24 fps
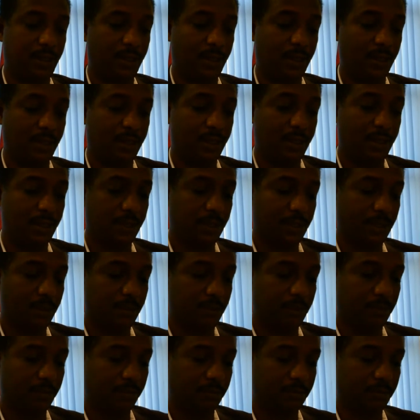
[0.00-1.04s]
and
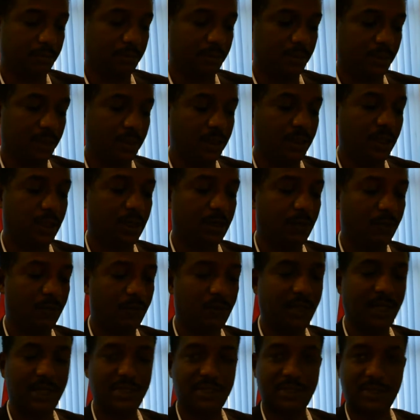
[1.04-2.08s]
now
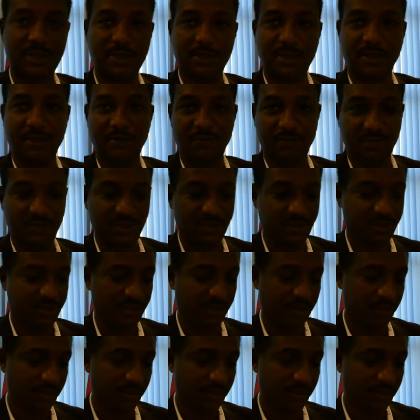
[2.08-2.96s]
as an investor.